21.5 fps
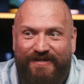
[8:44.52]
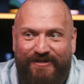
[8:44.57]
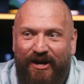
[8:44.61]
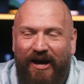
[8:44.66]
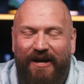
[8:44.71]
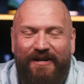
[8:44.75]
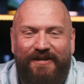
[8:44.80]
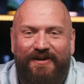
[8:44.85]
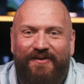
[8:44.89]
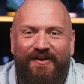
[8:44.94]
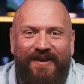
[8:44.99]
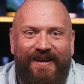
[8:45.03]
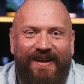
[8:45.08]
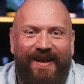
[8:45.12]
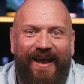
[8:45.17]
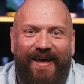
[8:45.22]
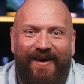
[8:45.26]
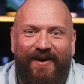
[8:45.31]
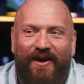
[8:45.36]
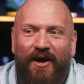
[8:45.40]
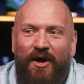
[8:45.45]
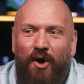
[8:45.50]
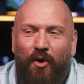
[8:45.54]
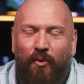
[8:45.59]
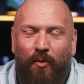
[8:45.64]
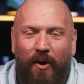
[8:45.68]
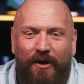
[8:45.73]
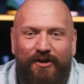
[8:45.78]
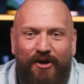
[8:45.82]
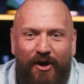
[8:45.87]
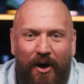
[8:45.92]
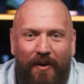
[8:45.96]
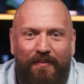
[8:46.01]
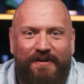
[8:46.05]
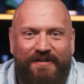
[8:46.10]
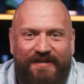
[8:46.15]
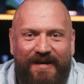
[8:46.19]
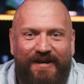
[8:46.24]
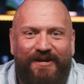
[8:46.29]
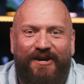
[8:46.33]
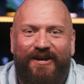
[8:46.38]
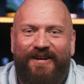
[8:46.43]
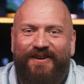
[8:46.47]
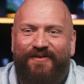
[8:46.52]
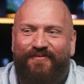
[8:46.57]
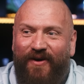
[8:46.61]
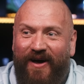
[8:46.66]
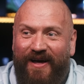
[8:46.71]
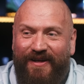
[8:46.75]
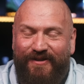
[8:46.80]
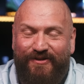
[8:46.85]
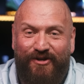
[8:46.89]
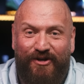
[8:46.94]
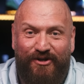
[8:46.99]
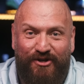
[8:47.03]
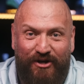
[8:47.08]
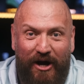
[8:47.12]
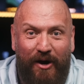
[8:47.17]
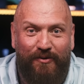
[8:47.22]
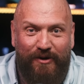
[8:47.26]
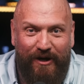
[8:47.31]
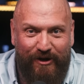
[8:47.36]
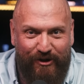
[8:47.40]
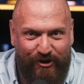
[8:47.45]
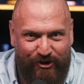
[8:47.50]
genuinely like, when the opposition fans are shouting